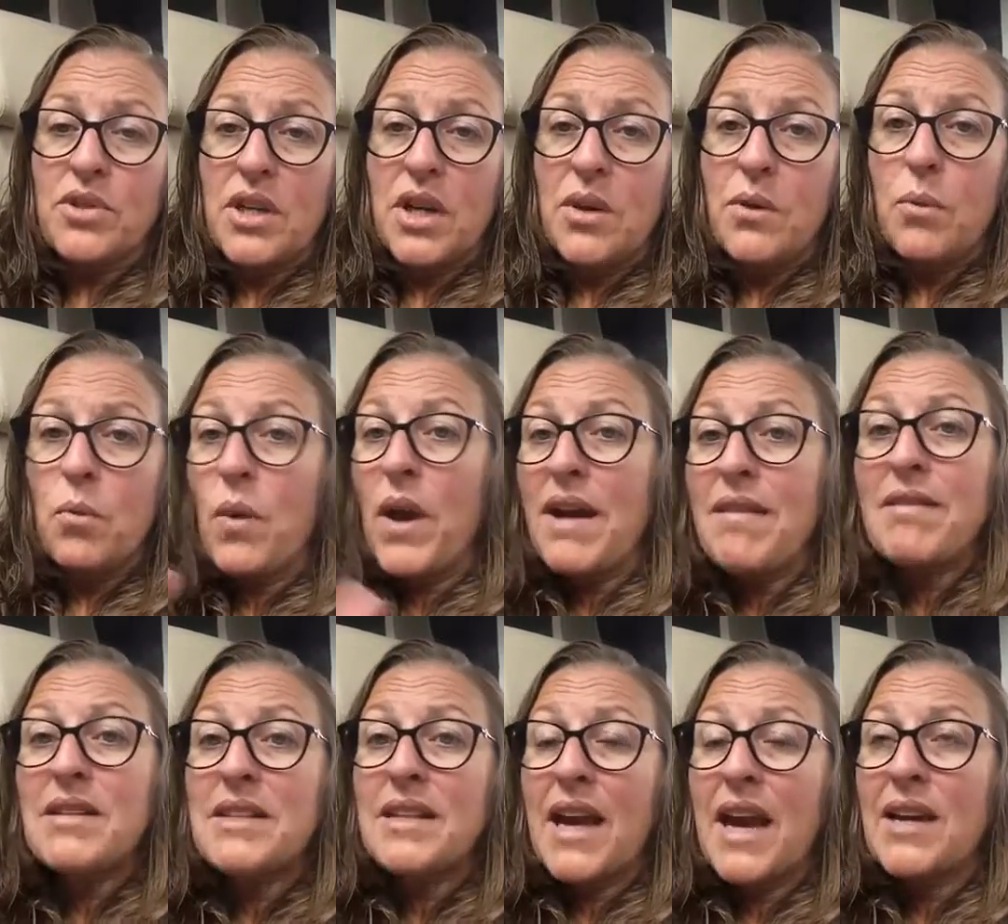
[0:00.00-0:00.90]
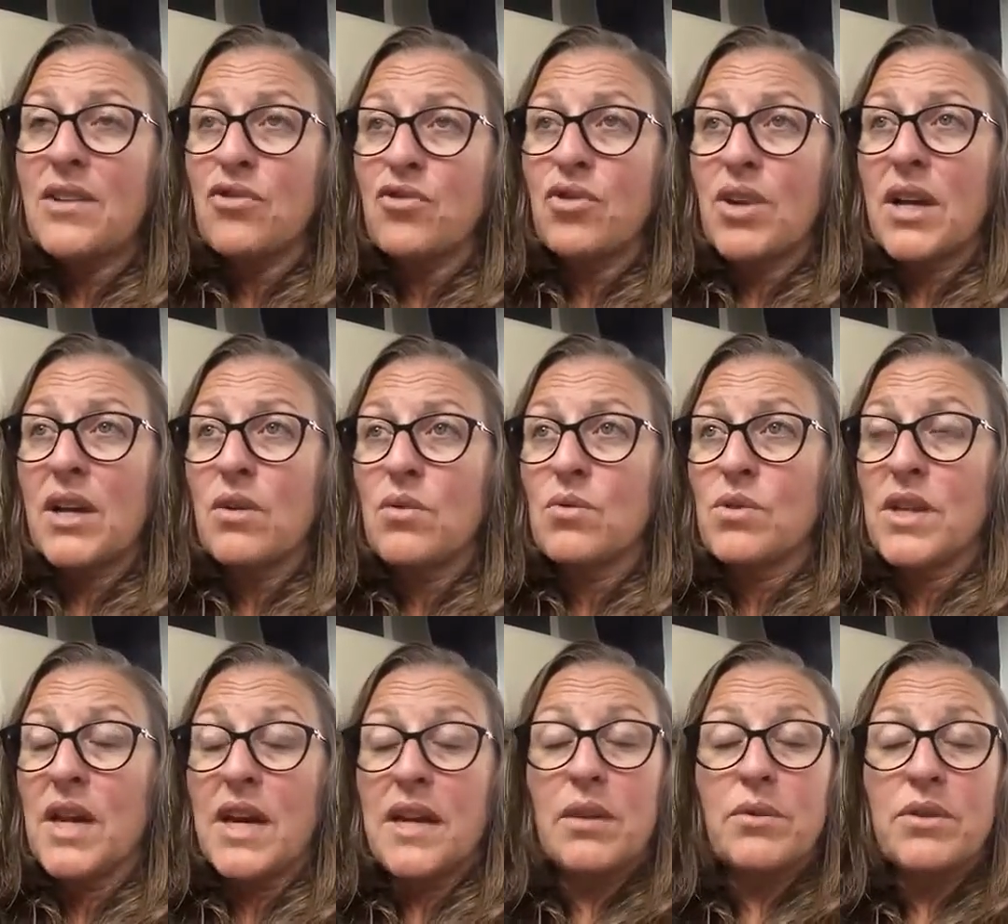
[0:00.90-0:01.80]
So whereas I hadn't drank all
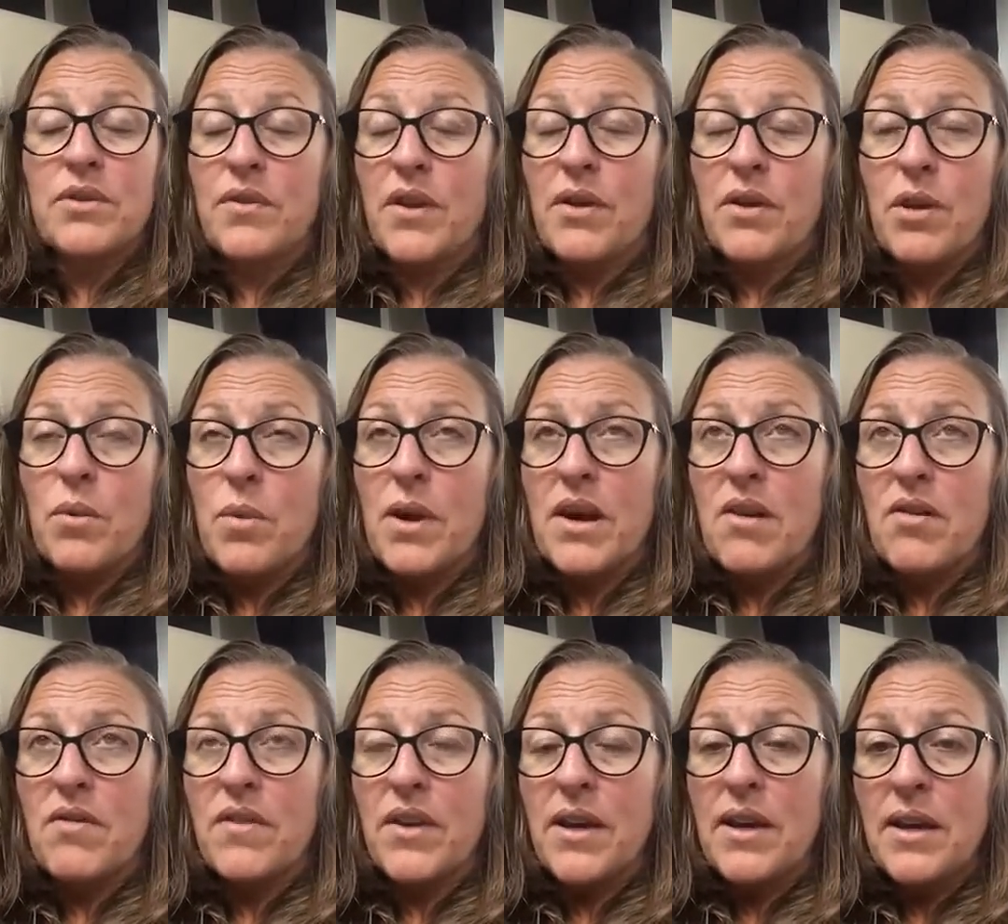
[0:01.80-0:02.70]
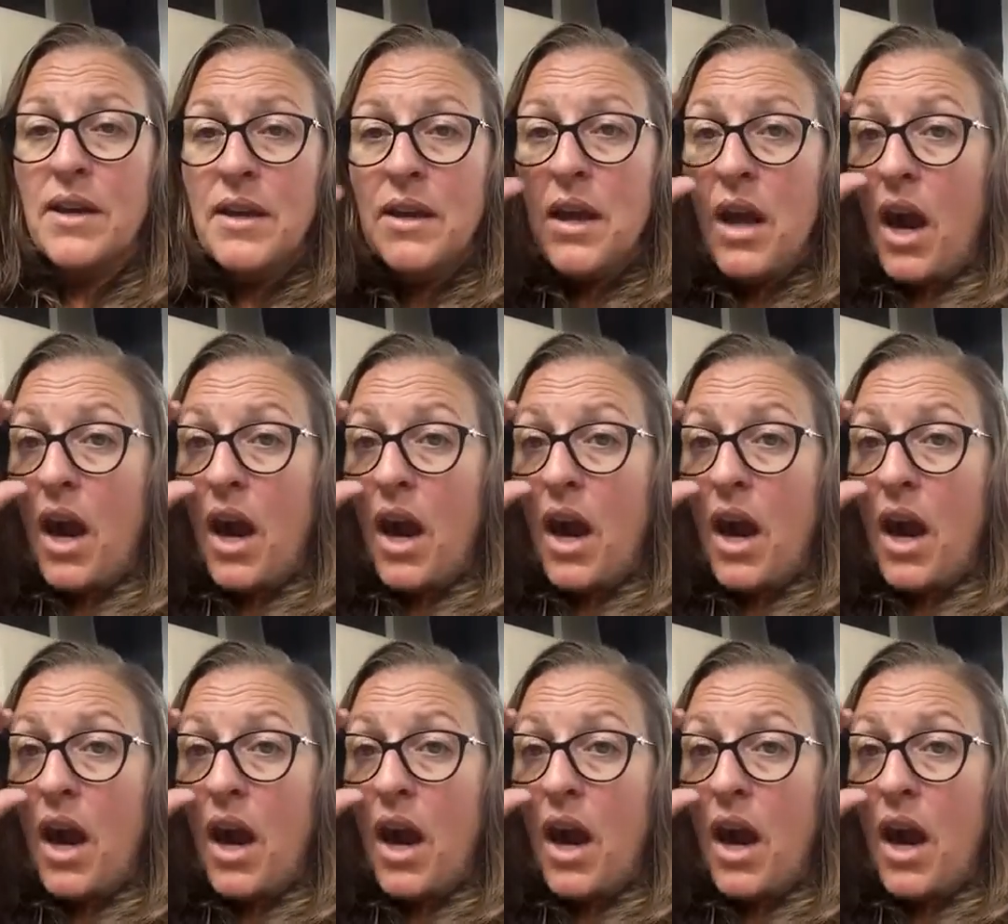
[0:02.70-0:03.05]
day and I was very aware of it,